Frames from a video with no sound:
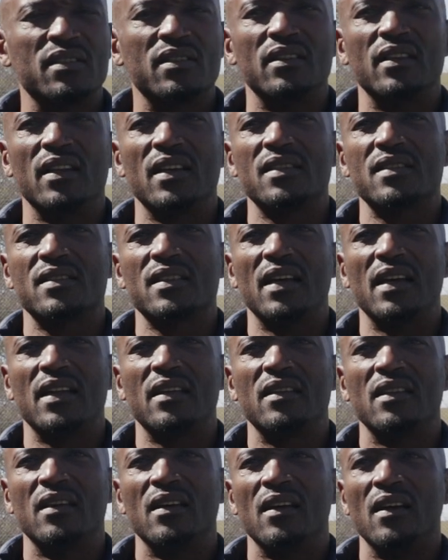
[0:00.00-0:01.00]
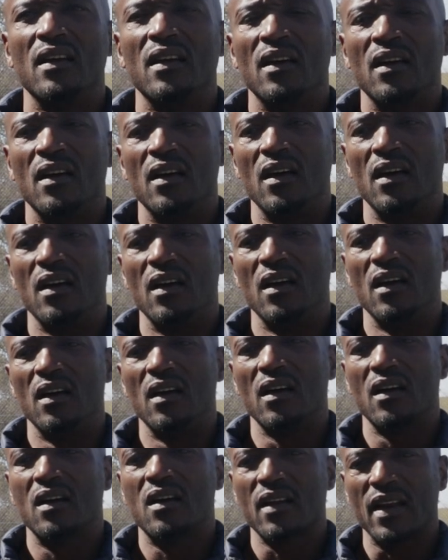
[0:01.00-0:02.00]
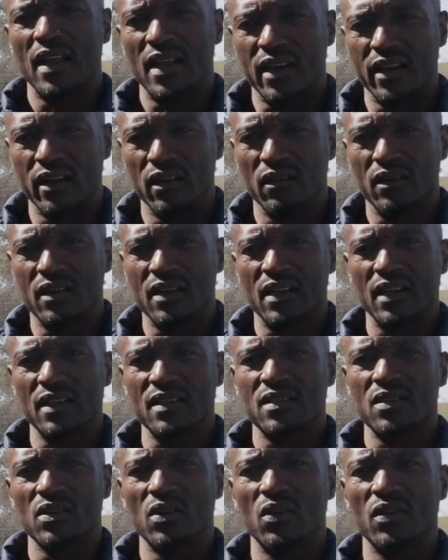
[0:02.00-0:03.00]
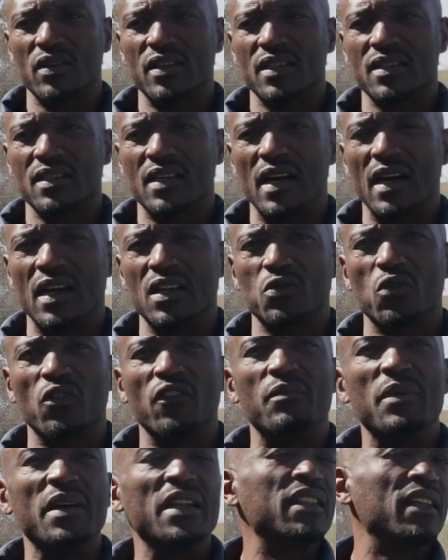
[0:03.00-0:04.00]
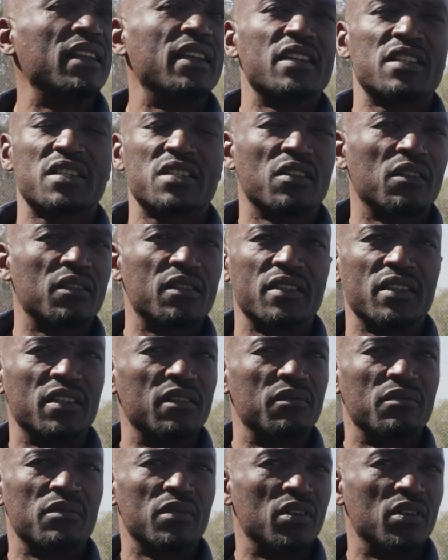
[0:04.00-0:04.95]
Denesan, Craig Gilchrist, all these guys who have been in the national team,